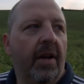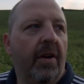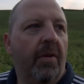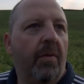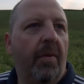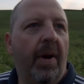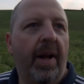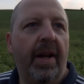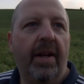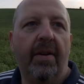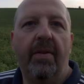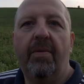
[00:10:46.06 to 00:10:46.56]

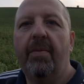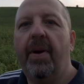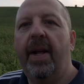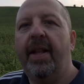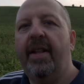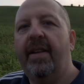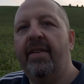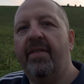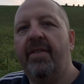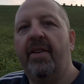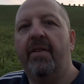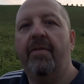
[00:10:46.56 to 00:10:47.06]
When
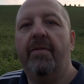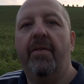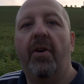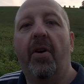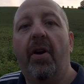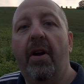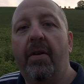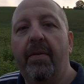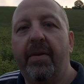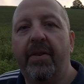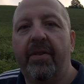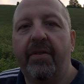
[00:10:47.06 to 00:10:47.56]
there's no
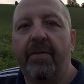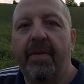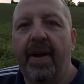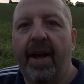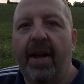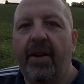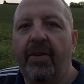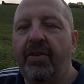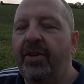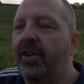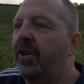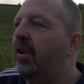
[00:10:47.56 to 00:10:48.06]
virus
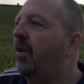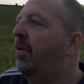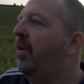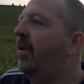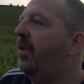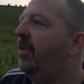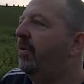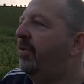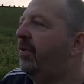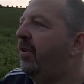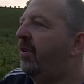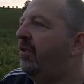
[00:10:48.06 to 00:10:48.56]
around, you know,
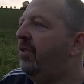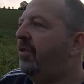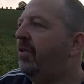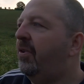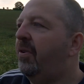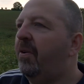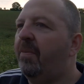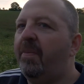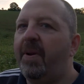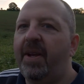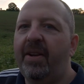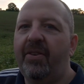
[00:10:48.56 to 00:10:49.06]
I also
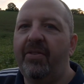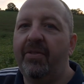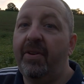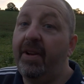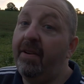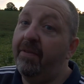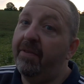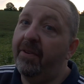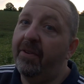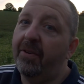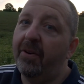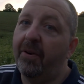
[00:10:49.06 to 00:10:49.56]
shoot a bit of
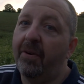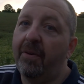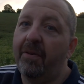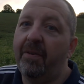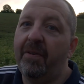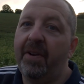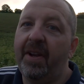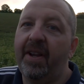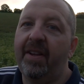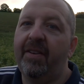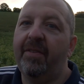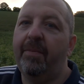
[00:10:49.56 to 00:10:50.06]
street
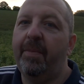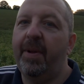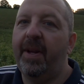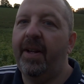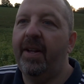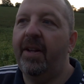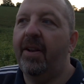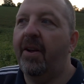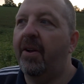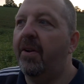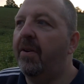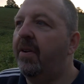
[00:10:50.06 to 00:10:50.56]
photography, it's
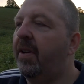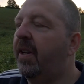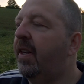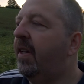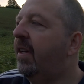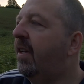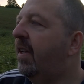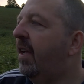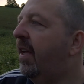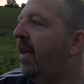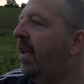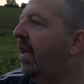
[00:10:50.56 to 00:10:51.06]
been known,
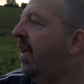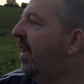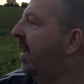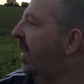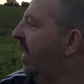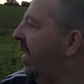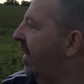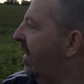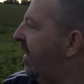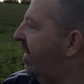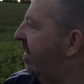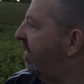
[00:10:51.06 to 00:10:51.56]
and
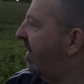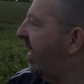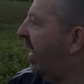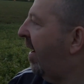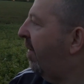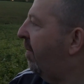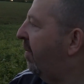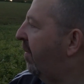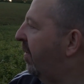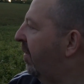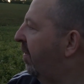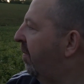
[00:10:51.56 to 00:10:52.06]
this
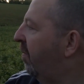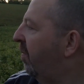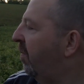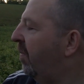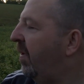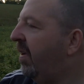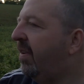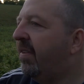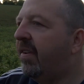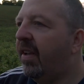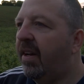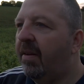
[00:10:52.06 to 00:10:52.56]
camera
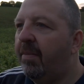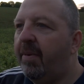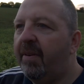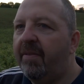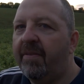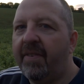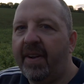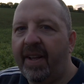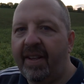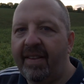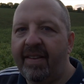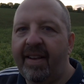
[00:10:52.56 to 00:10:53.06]
is going to be
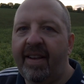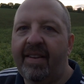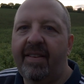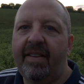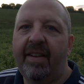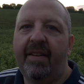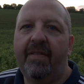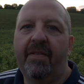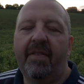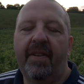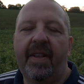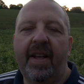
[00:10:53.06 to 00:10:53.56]

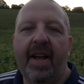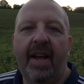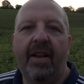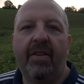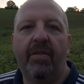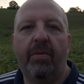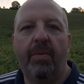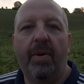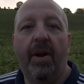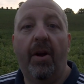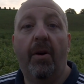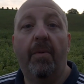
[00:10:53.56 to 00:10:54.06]
fantastic for that
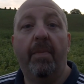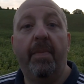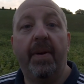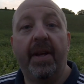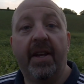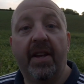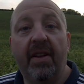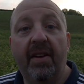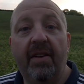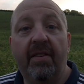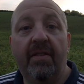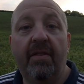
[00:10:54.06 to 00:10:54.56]
as well
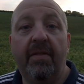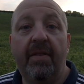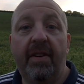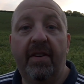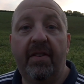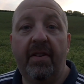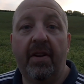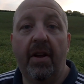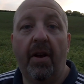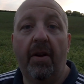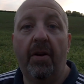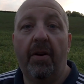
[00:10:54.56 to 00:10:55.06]
because of
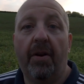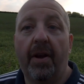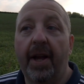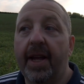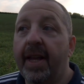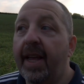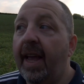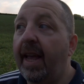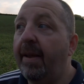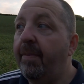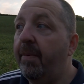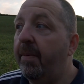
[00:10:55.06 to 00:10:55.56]
its low light
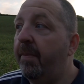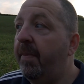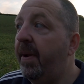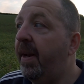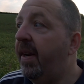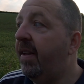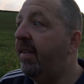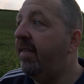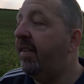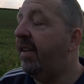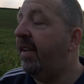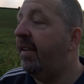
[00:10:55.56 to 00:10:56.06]

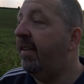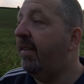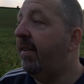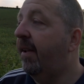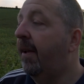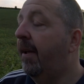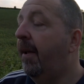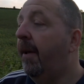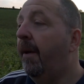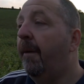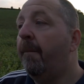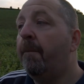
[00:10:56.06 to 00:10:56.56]
capabilities,
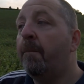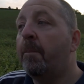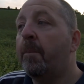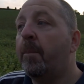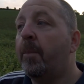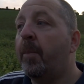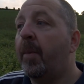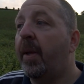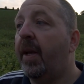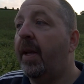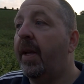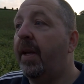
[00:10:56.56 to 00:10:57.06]

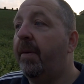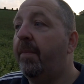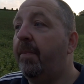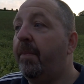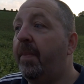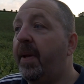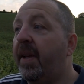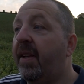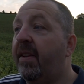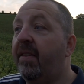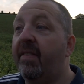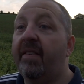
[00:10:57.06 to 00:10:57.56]

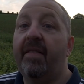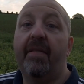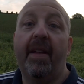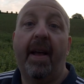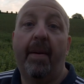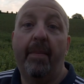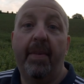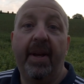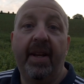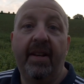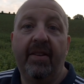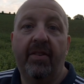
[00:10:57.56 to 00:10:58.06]
because
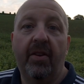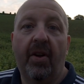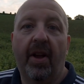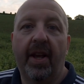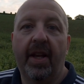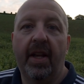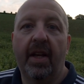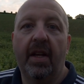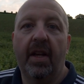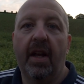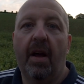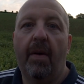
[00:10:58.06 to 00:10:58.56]
that means that I
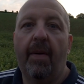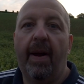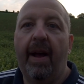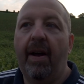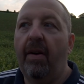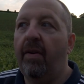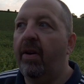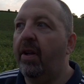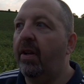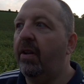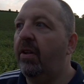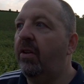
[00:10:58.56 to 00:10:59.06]
can go
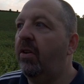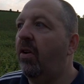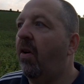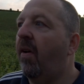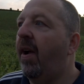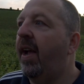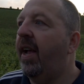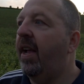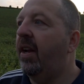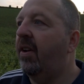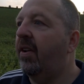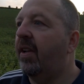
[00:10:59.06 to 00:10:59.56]
out at
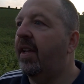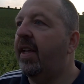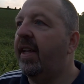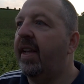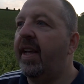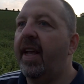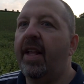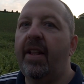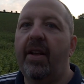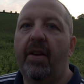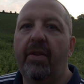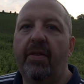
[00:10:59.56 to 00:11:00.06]
night and I can
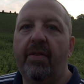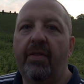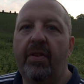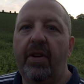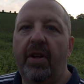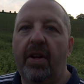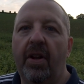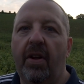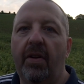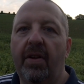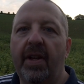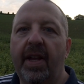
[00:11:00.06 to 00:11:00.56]
get those,
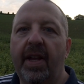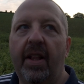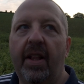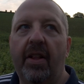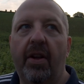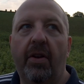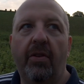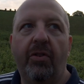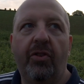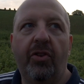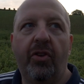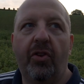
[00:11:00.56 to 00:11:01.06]
you know,
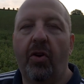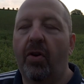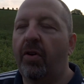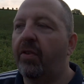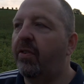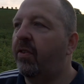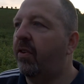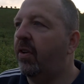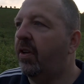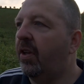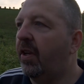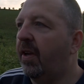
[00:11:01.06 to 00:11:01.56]
those
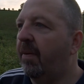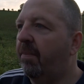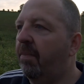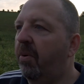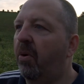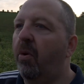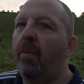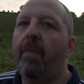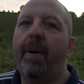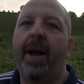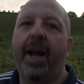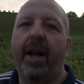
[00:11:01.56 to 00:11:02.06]
shots, and you can
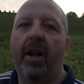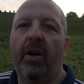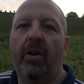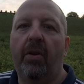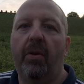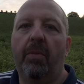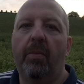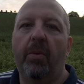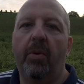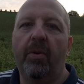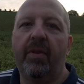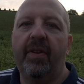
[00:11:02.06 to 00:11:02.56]
pull back a
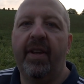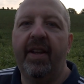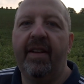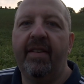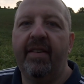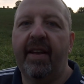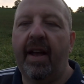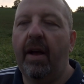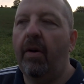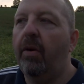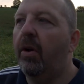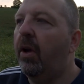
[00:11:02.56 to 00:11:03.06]
lot more
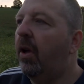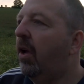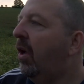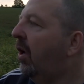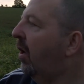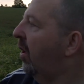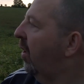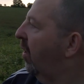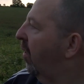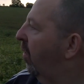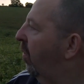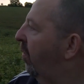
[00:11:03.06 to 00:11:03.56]
detail.
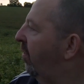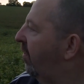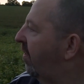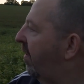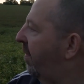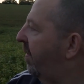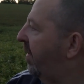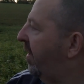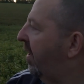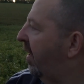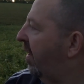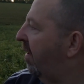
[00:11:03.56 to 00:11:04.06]

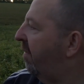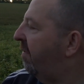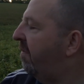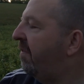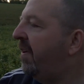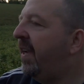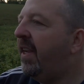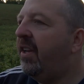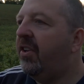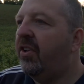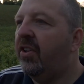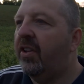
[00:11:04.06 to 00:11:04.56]
Also, another
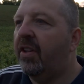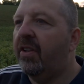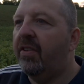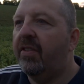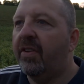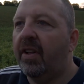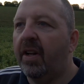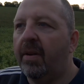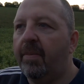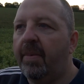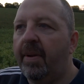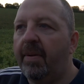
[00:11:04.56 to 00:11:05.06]
feature that's
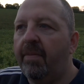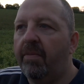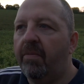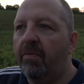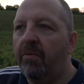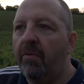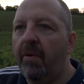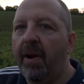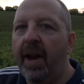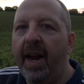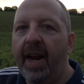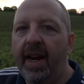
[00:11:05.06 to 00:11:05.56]
going to be
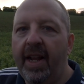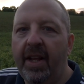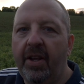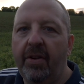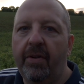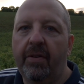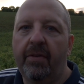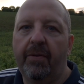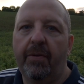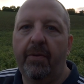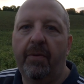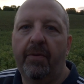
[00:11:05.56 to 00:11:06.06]
really
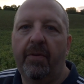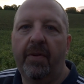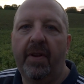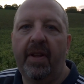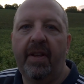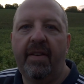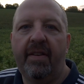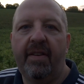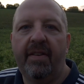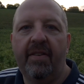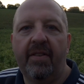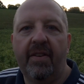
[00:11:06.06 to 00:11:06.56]
useful for
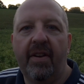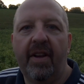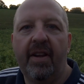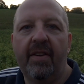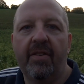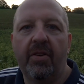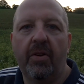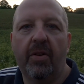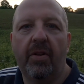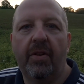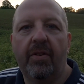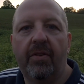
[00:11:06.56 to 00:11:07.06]
this is that
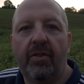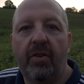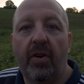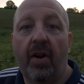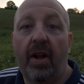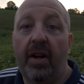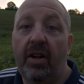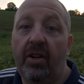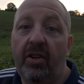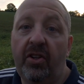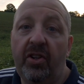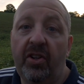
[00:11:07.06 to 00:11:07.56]
it's got a
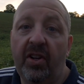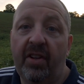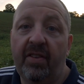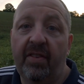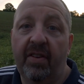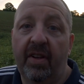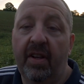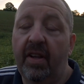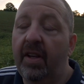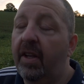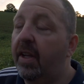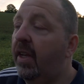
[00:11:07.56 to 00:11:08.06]
silent
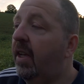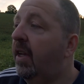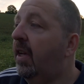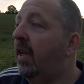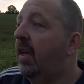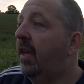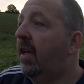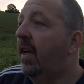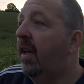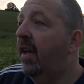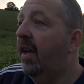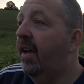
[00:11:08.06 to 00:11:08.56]
shutter.
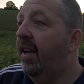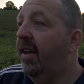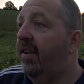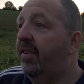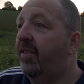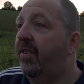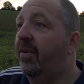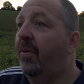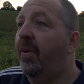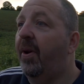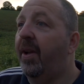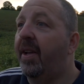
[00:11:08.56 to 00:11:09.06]

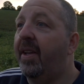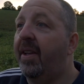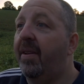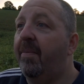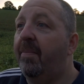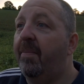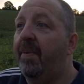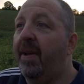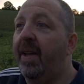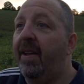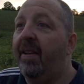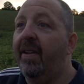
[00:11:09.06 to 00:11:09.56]
So I
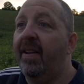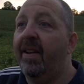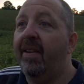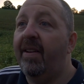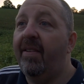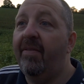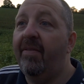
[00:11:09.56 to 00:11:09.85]
can be